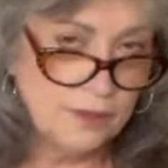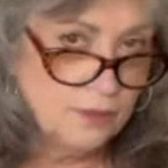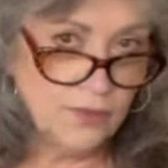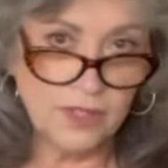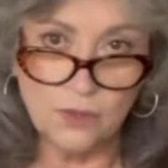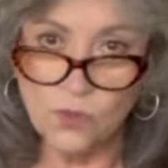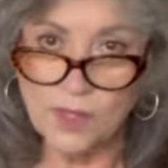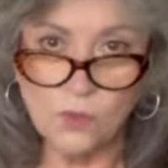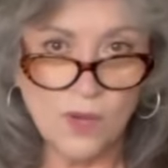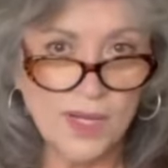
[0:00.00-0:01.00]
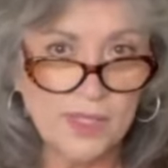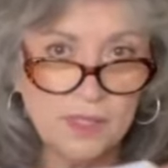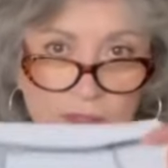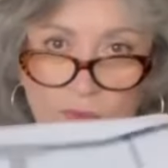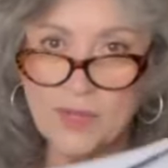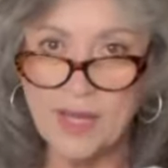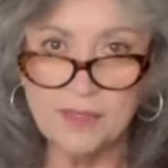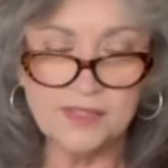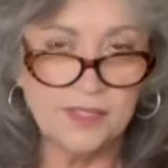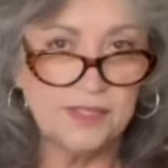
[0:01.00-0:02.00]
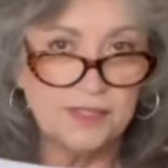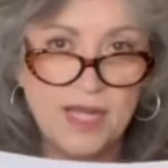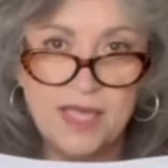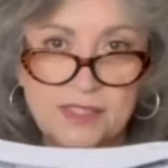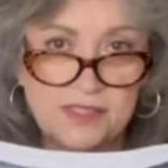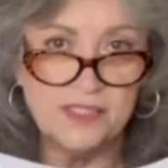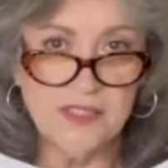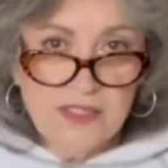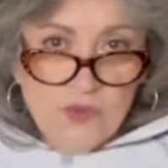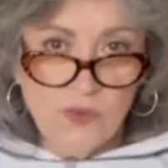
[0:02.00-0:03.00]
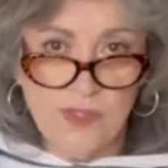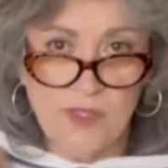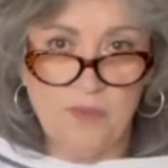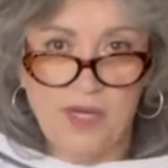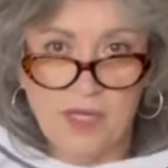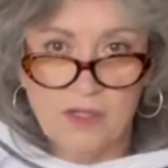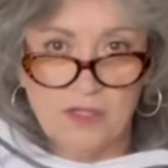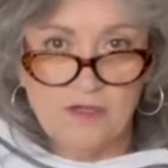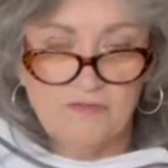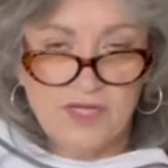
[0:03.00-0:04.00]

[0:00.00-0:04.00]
We can wear white year round. I can see this with a pair of